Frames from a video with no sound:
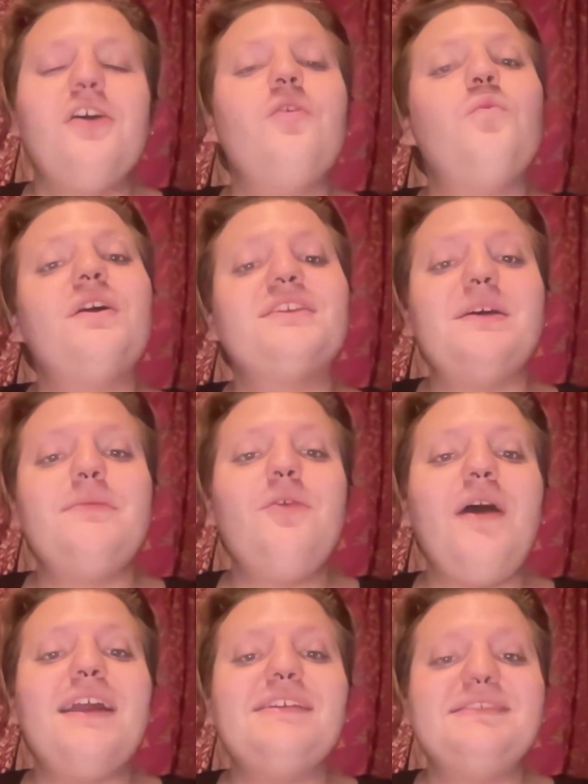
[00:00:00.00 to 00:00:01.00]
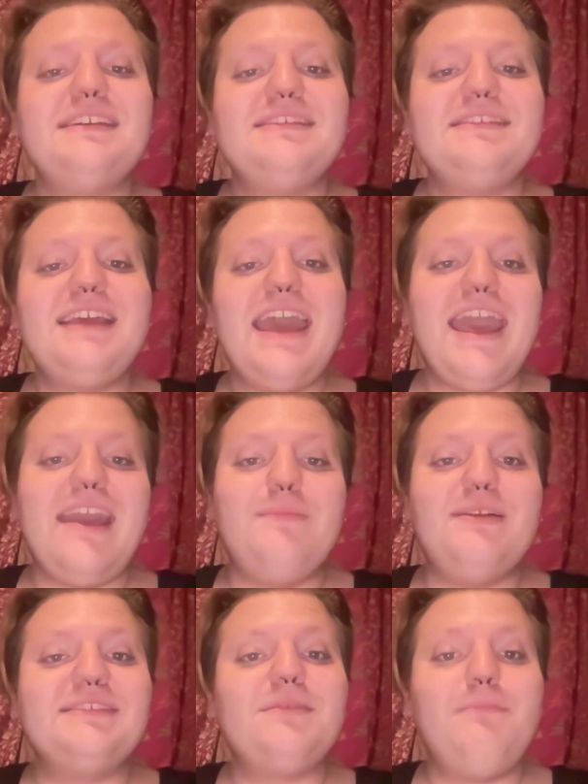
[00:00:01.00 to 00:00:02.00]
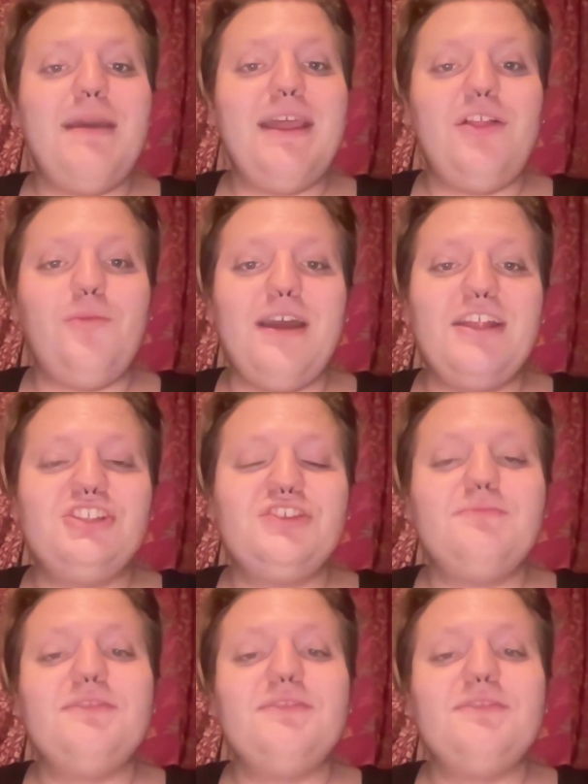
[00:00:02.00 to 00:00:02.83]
Where W-I-C-C-A means a male witch,